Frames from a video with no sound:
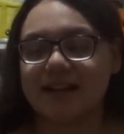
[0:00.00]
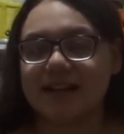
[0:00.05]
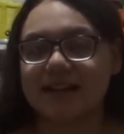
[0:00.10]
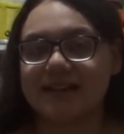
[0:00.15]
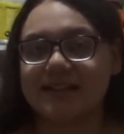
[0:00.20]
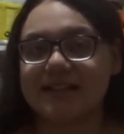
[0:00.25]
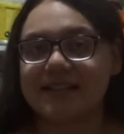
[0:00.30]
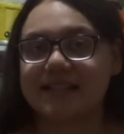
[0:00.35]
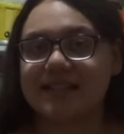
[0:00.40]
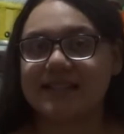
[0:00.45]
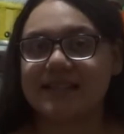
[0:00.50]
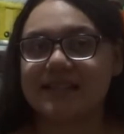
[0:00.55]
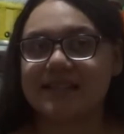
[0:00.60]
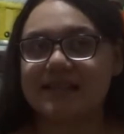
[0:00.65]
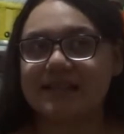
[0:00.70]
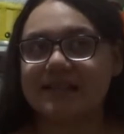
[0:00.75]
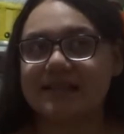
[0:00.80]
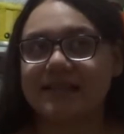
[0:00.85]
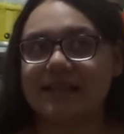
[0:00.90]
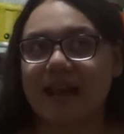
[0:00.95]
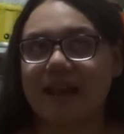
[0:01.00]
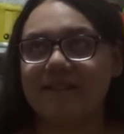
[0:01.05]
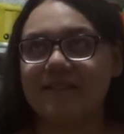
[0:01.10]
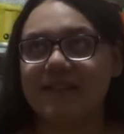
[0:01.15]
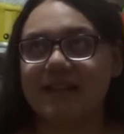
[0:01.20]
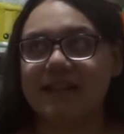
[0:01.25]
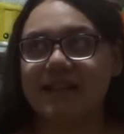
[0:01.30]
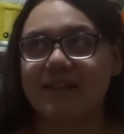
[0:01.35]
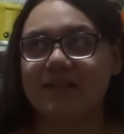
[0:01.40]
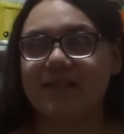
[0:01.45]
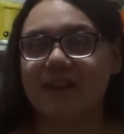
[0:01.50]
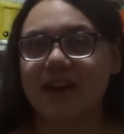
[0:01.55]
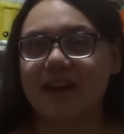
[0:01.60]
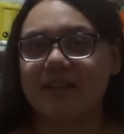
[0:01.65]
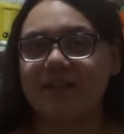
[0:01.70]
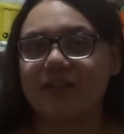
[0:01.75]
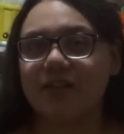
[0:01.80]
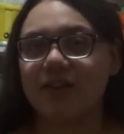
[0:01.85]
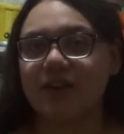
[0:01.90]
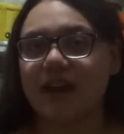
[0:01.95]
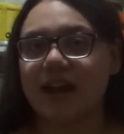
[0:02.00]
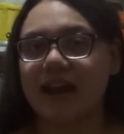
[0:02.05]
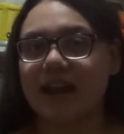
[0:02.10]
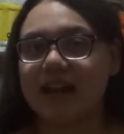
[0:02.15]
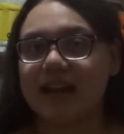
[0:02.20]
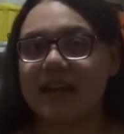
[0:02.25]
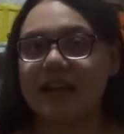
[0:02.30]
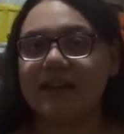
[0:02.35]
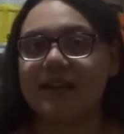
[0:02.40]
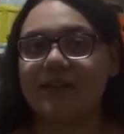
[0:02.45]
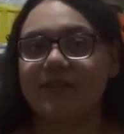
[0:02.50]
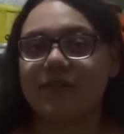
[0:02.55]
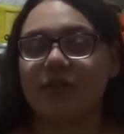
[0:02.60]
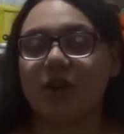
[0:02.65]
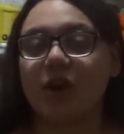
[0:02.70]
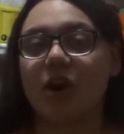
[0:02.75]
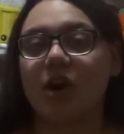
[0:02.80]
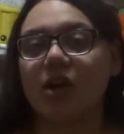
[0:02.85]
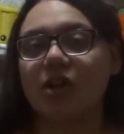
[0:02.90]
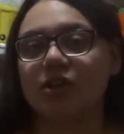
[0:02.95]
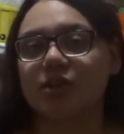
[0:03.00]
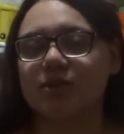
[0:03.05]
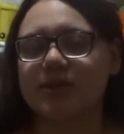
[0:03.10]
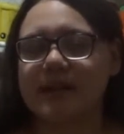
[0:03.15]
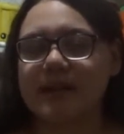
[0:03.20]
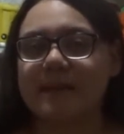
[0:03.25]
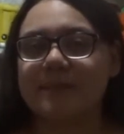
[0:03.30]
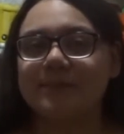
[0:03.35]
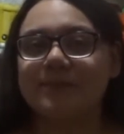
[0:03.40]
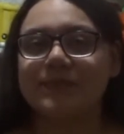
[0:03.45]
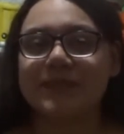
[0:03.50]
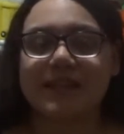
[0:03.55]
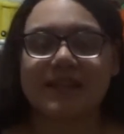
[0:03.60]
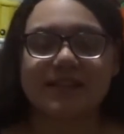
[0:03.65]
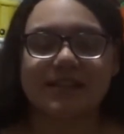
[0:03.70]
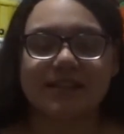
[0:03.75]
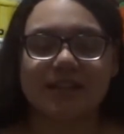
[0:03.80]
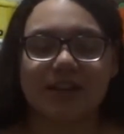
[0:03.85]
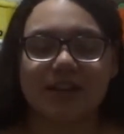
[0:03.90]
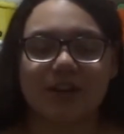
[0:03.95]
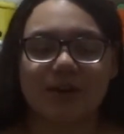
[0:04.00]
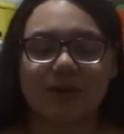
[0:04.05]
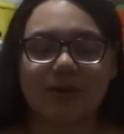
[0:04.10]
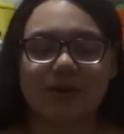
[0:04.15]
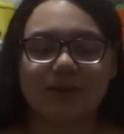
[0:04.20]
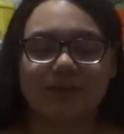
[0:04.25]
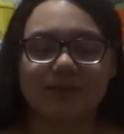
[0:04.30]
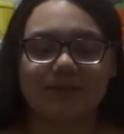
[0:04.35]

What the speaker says: 75 or 80 for all three. So